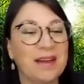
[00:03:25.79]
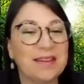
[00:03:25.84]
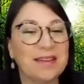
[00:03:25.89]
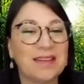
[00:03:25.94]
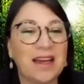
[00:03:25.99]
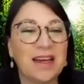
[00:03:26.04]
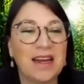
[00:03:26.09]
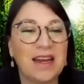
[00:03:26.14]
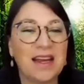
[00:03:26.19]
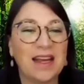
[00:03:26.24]

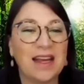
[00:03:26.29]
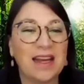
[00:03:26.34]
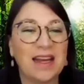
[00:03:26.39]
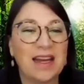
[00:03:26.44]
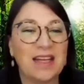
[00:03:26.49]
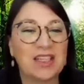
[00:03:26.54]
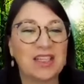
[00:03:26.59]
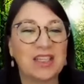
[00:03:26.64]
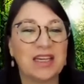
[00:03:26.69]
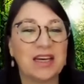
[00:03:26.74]
exciting
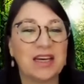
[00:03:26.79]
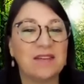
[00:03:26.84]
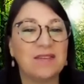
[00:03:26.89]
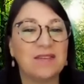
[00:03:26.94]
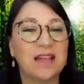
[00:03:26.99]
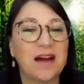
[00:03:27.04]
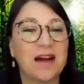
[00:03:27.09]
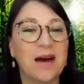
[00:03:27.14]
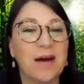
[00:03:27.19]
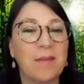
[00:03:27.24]

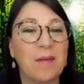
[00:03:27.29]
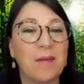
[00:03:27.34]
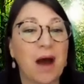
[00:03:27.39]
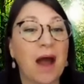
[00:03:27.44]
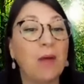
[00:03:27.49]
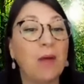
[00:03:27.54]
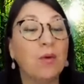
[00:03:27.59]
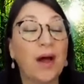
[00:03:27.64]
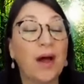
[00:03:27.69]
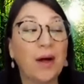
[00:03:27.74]
initiatives.
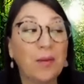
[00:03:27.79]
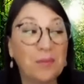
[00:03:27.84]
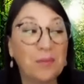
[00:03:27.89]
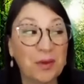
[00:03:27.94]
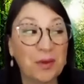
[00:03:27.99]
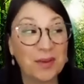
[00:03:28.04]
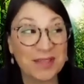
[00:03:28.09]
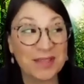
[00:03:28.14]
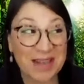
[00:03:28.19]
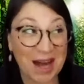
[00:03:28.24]
I will help
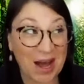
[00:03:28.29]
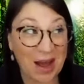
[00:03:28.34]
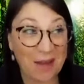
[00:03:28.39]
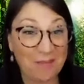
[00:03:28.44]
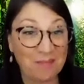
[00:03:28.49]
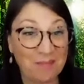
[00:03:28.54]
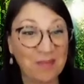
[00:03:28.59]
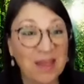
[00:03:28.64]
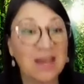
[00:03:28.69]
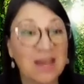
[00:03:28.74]
you with
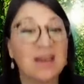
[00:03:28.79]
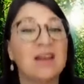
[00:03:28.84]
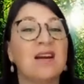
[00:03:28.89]
time.